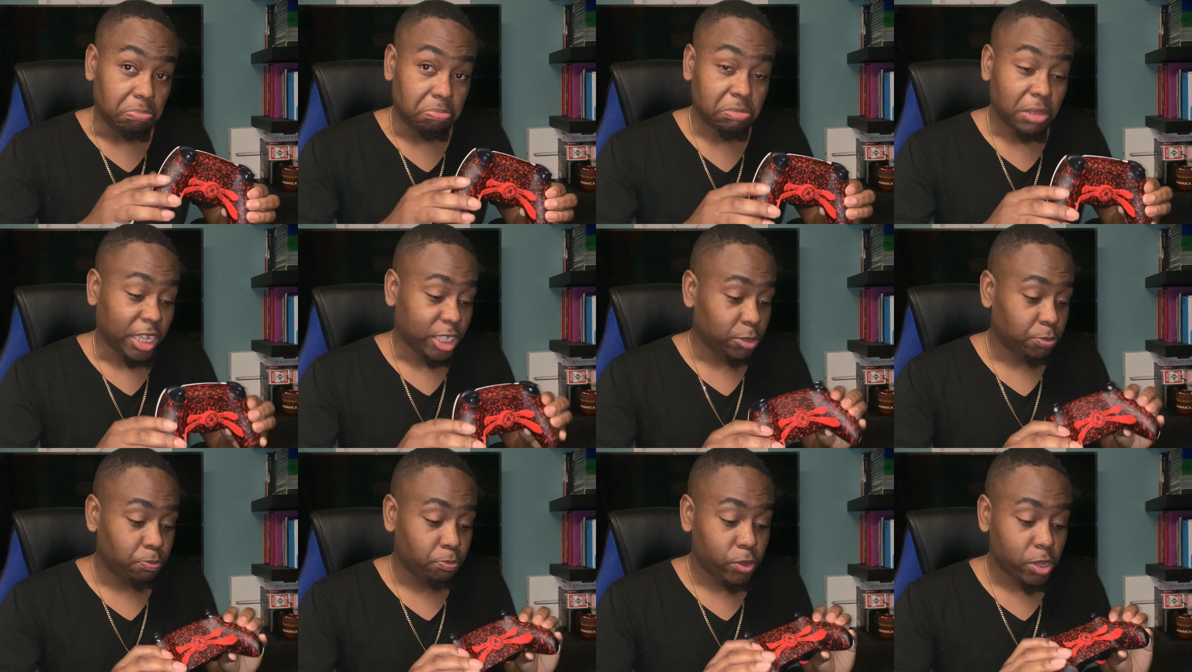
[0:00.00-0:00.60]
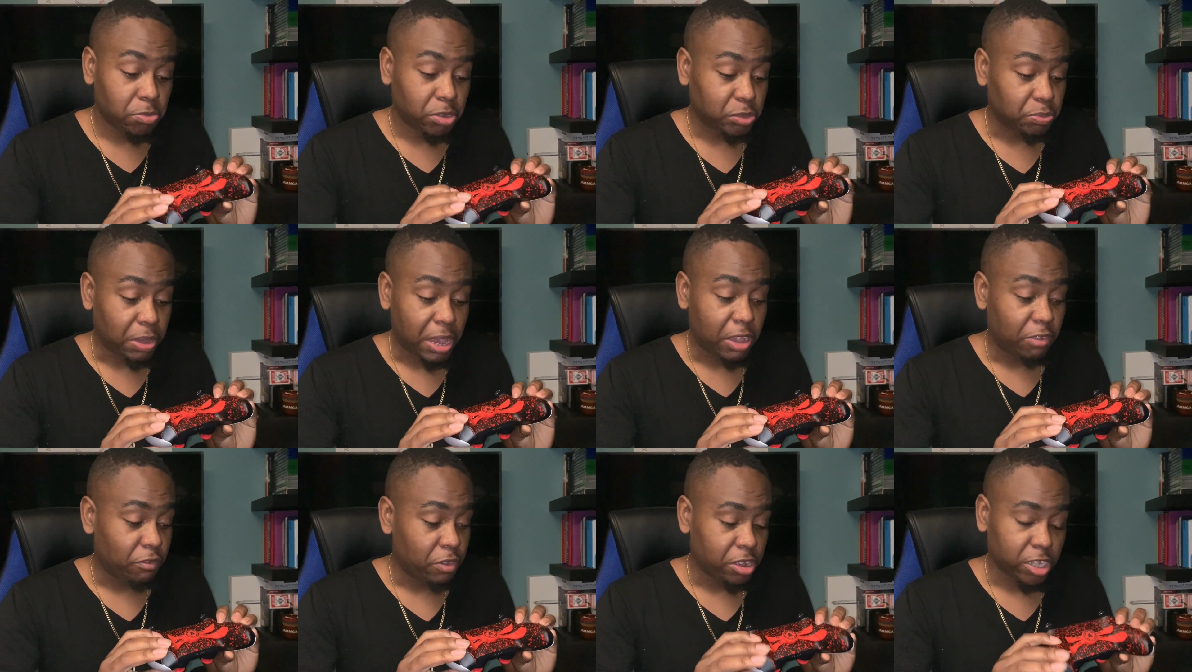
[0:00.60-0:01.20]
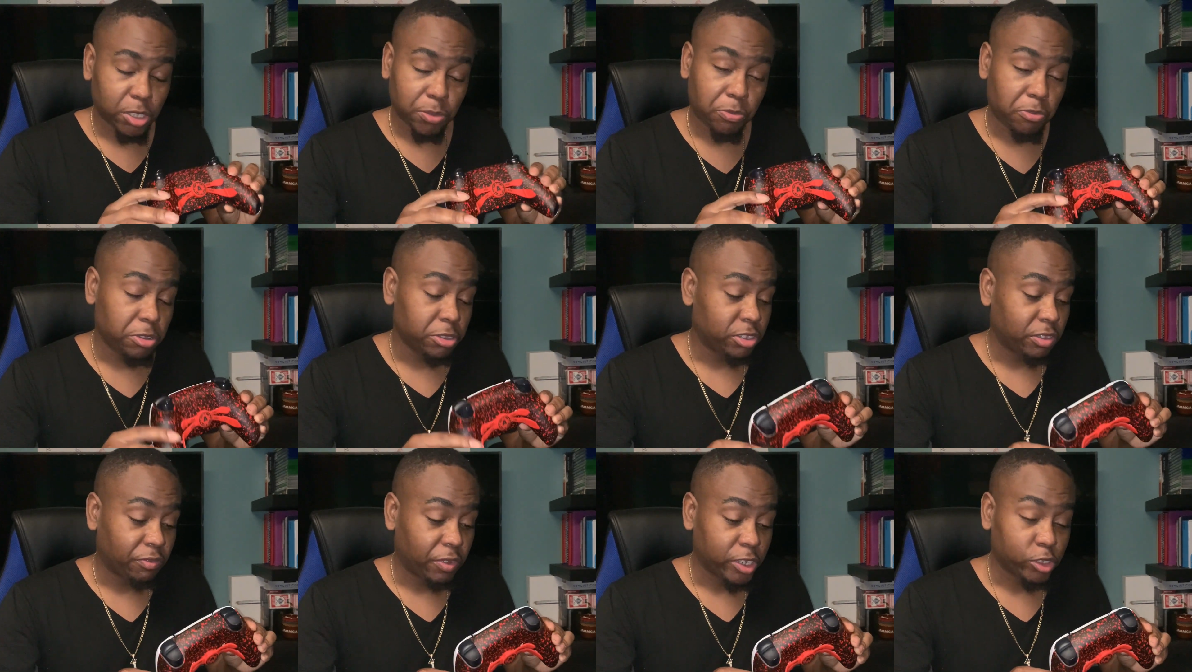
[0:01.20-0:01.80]
that's pretty much my overall
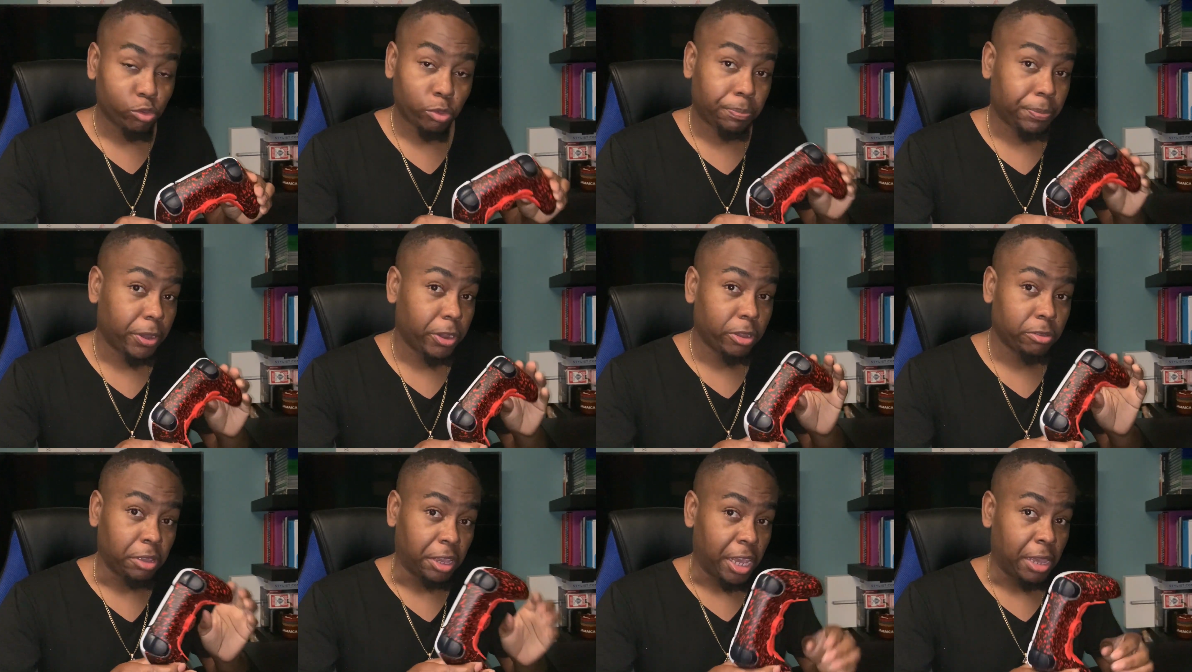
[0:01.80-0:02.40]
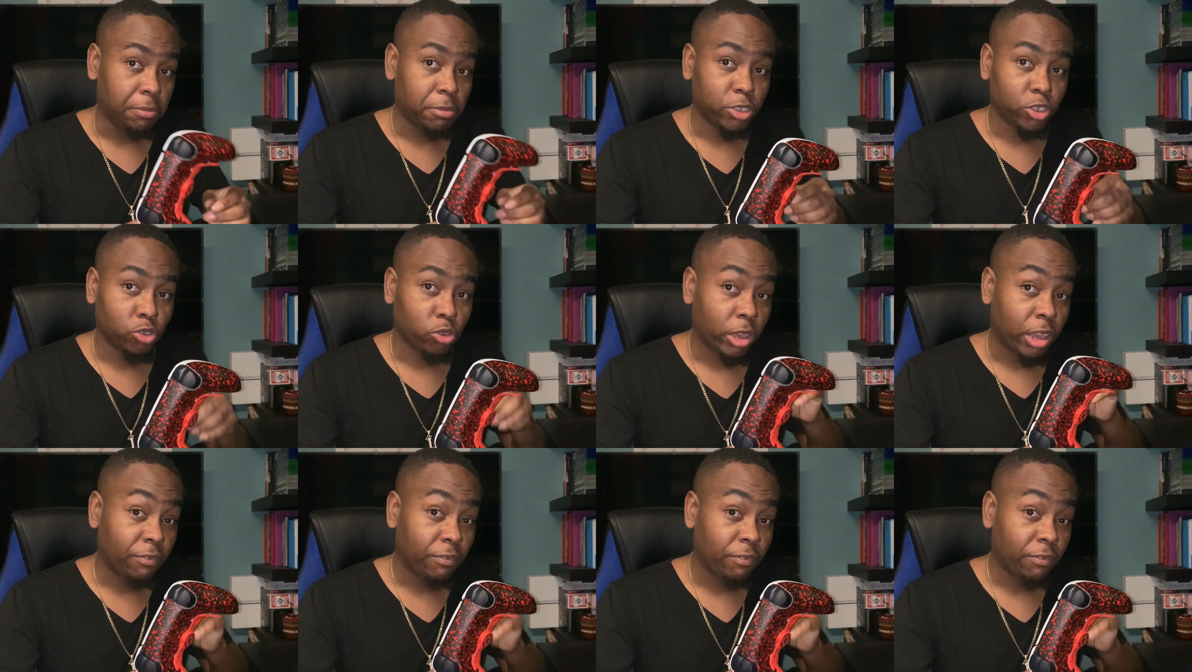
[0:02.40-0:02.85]
experience of actually repairing the aim controller.